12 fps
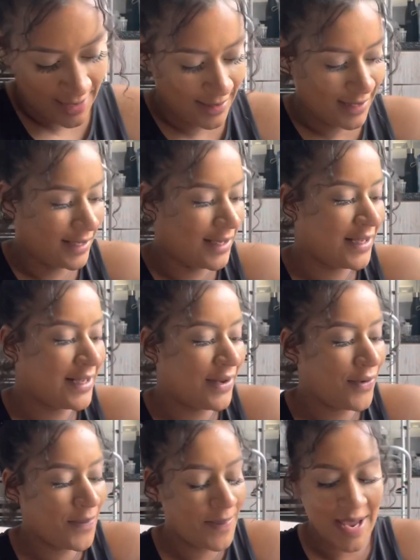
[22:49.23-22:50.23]
This is
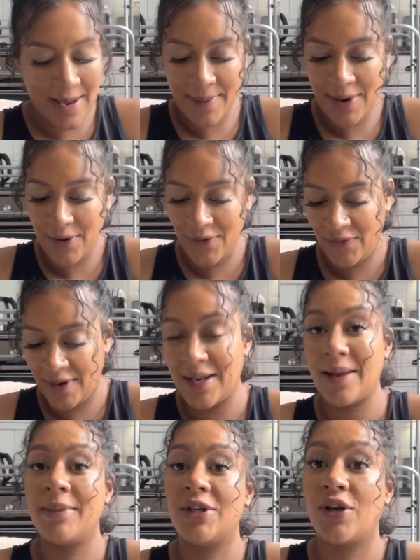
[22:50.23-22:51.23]
little baby Ovi.
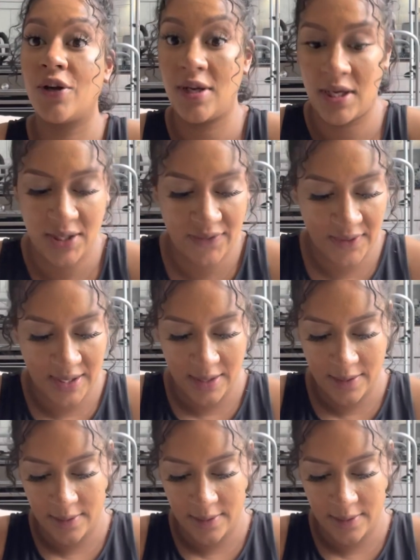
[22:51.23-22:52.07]
Let me show you his feet.